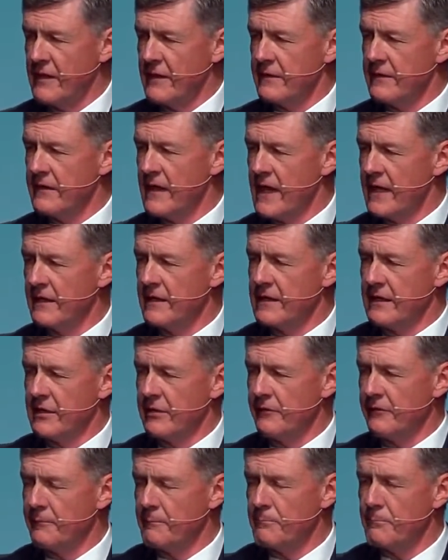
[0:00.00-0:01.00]
that
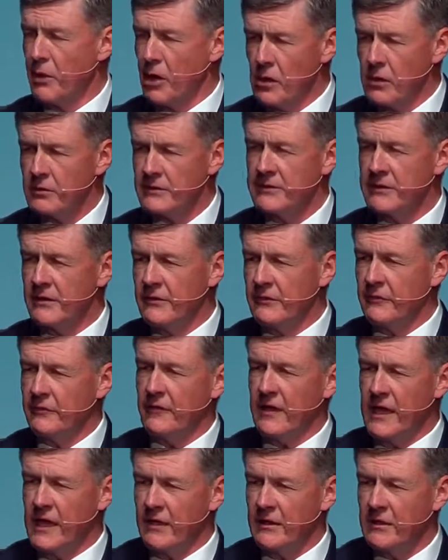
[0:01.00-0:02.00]
give
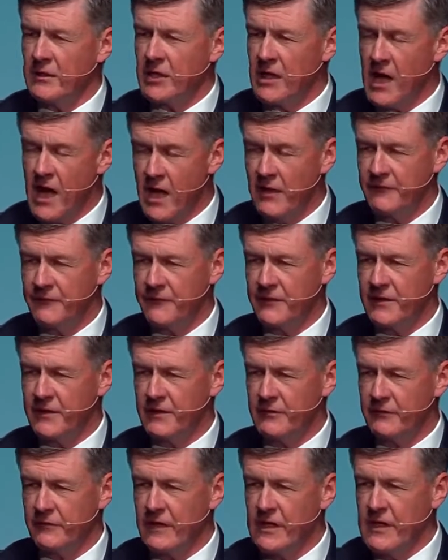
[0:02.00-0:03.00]
boldness and
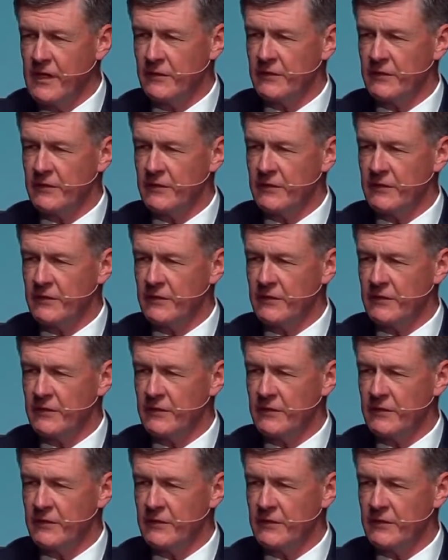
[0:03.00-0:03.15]
confidence